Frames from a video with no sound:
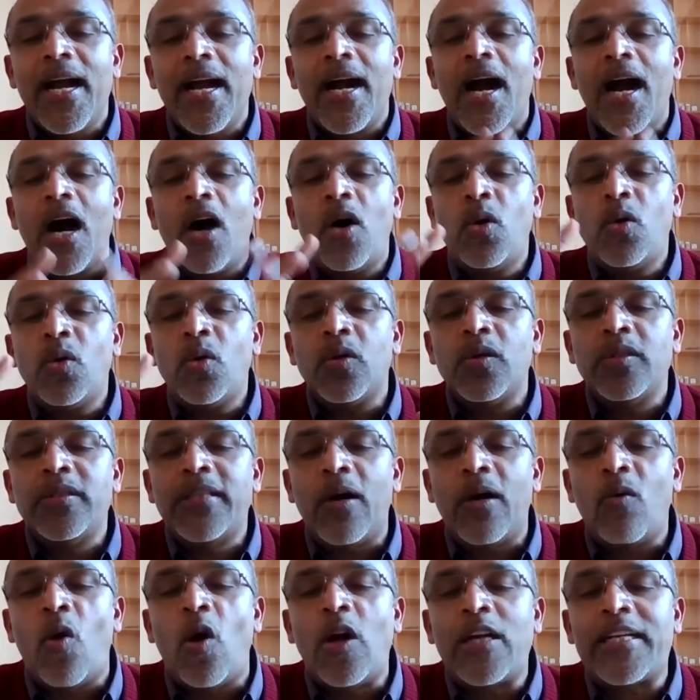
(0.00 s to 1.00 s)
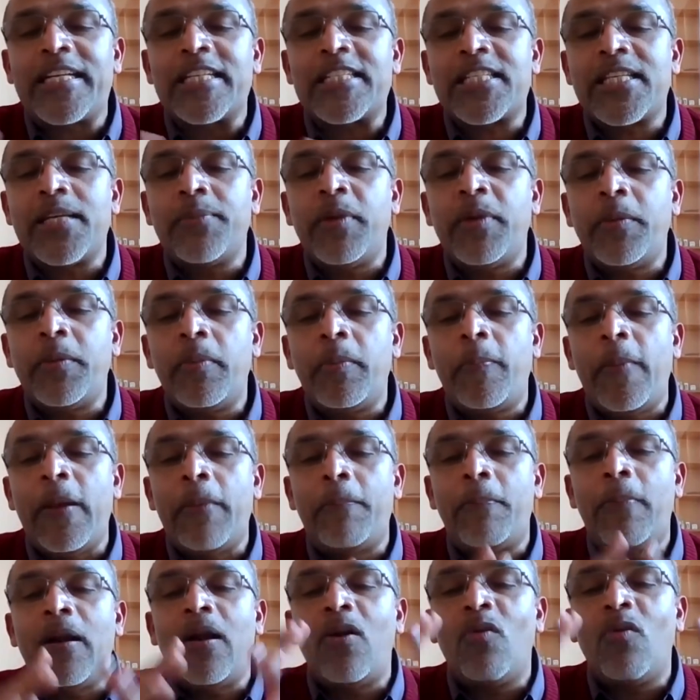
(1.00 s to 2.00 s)
how the Old Testament
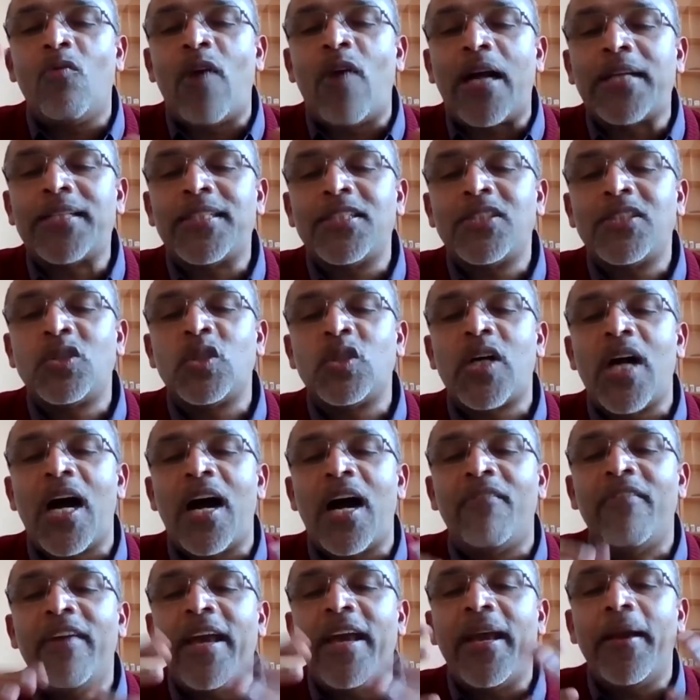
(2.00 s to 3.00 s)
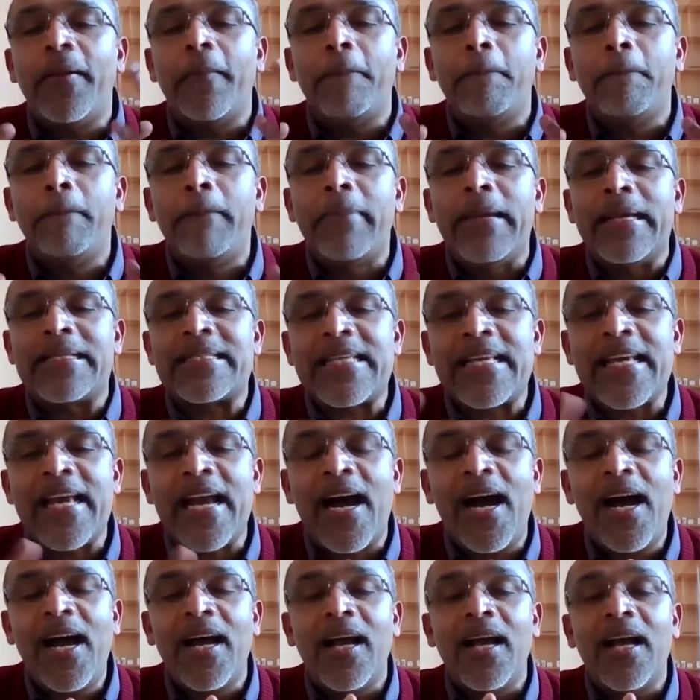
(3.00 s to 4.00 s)
people wanted to have a
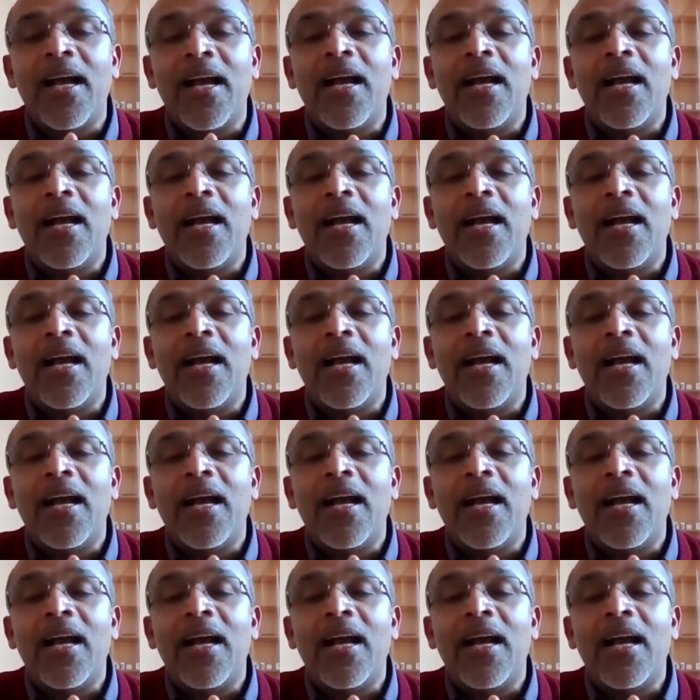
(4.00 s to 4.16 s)
Messiah.